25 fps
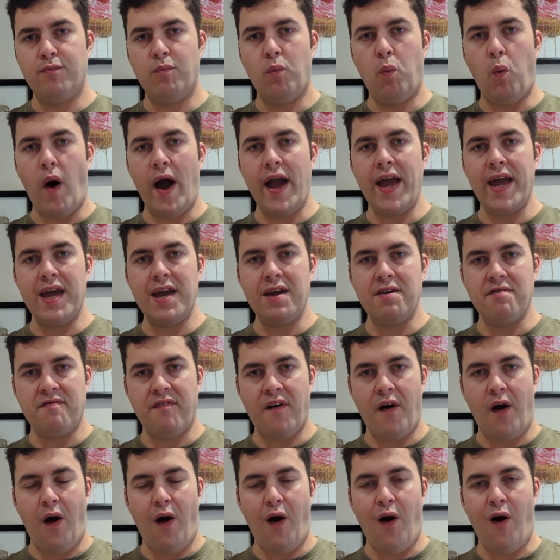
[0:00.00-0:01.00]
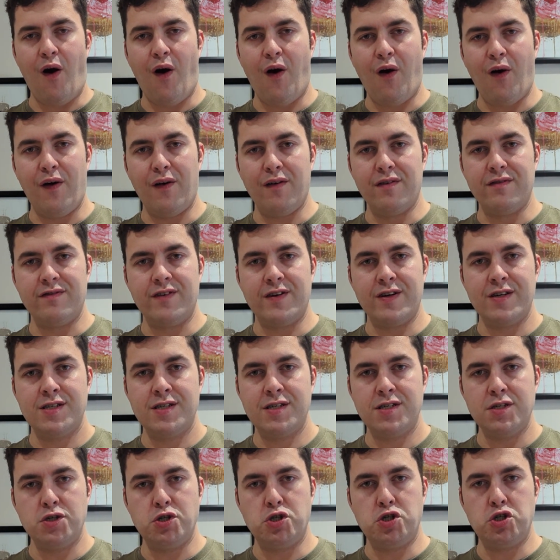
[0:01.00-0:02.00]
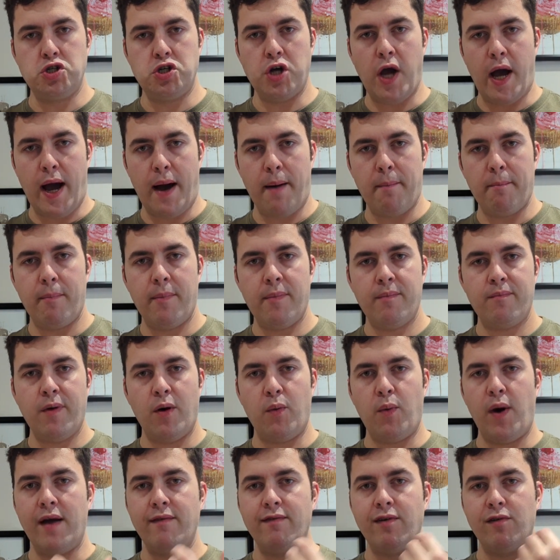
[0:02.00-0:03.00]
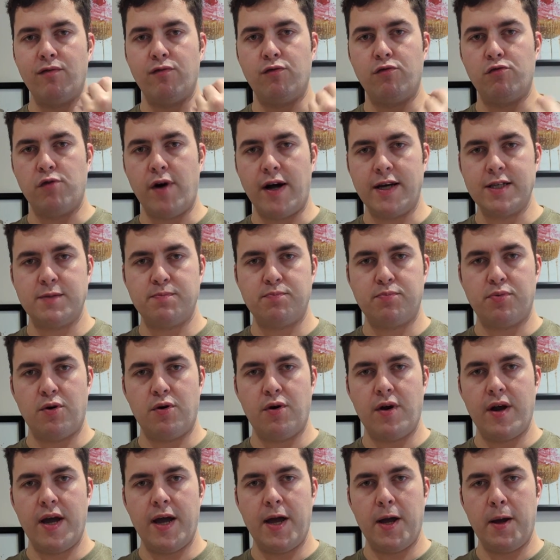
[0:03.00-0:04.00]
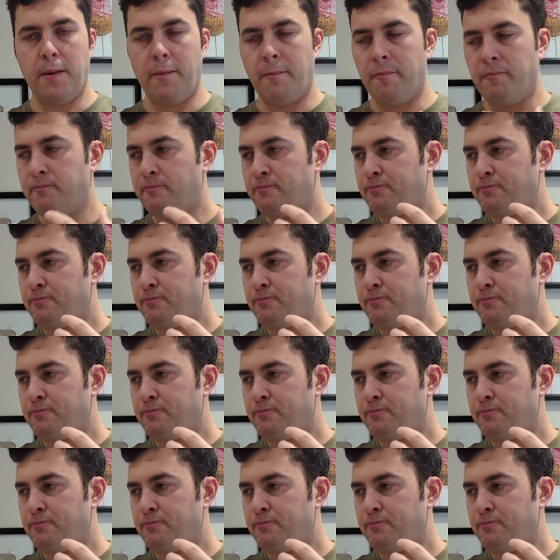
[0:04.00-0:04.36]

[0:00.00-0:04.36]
wave of jam, a wave of raspberry,